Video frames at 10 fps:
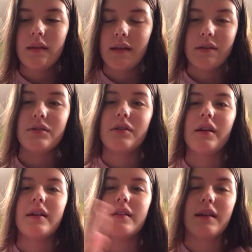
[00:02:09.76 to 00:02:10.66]

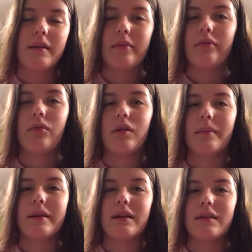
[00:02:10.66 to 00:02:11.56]
yesterday and the day before
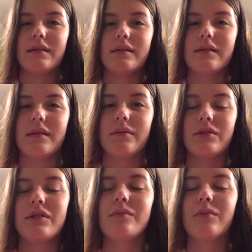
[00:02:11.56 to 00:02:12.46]
because it
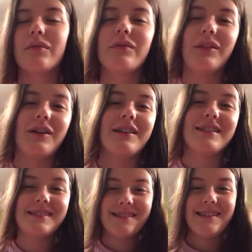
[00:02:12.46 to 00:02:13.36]
was just more
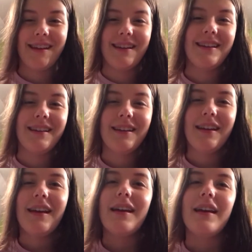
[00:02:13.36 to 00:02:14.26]
vlogs to edit
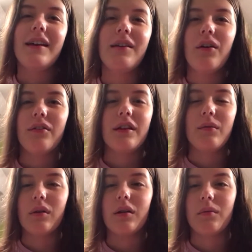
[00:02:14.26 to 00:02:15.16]
and all
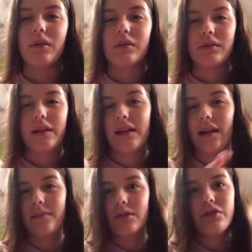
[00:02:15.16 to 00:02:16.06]
they were were leading
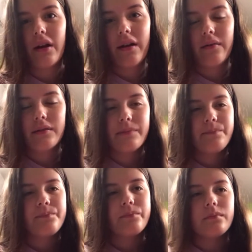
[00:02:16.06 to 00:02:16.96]
up to tryouts.
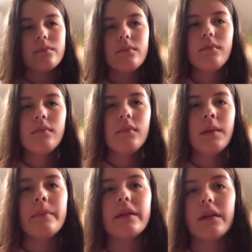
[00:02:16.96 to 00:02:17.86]

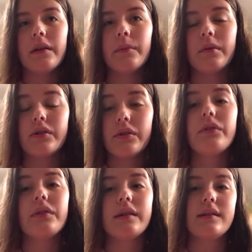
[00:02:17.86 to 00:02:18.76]
But there were
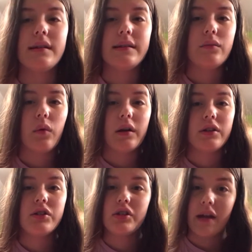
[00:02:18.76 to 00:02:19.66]
certain things I did want to
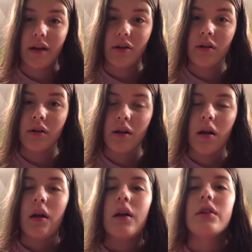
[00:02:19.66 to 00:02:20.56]
share,
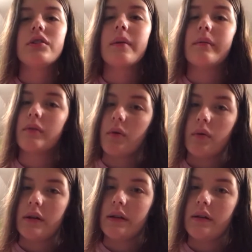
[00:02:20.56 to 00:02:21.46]
so I
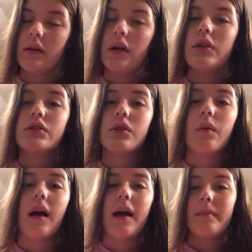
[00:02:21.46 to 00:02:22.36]
recorded. So
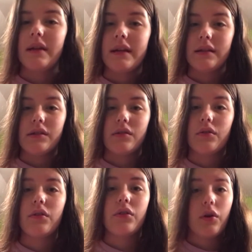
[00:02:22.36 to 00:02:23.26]
I'm going to insert
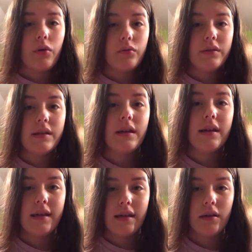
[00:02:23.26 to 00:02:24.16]
those
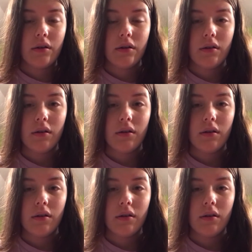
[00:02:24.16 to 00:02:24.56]
here,